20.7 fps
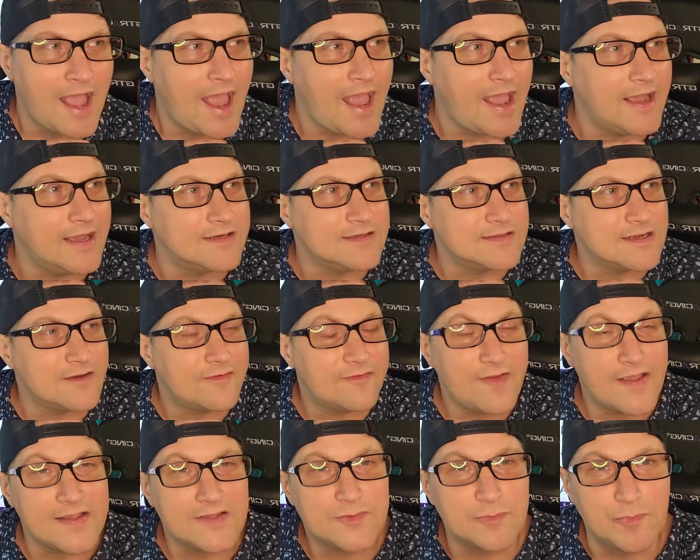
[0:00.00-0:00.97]
And
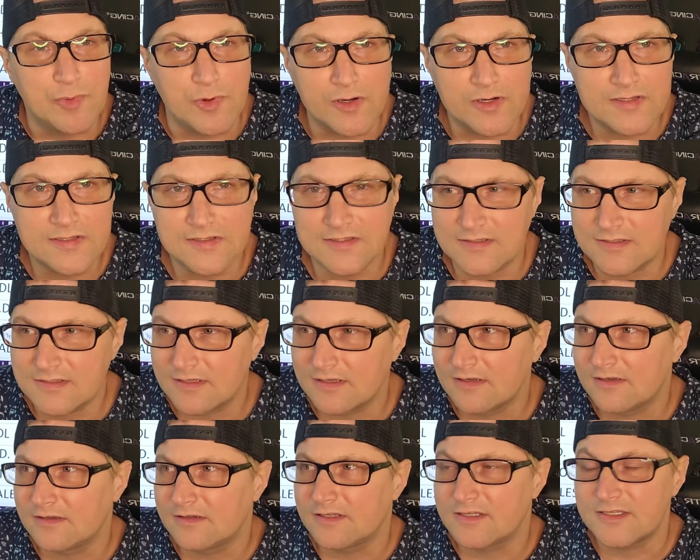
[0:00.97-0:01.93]
Facebook's
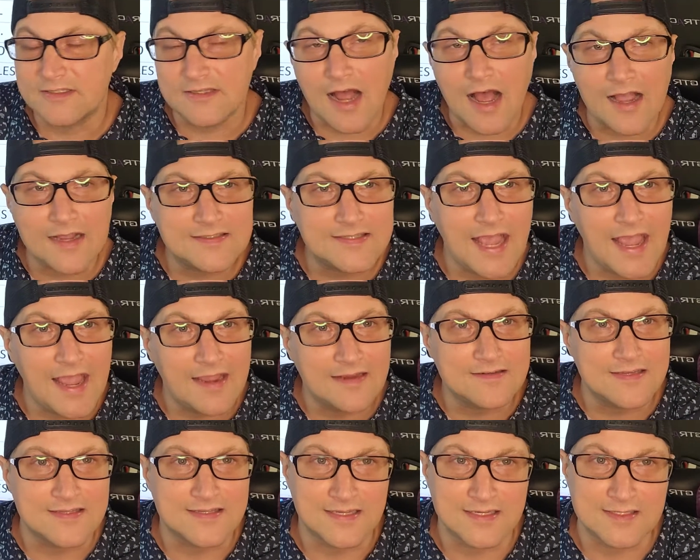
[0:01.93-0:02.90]
stock tanked
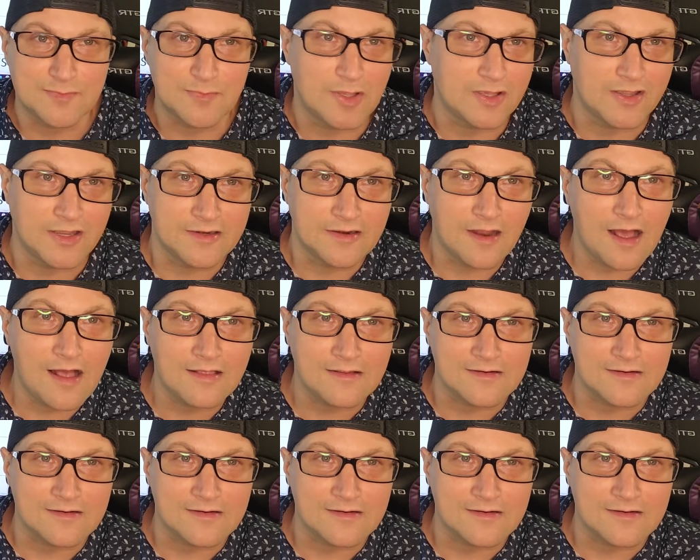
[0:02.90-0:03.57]
$6 billion.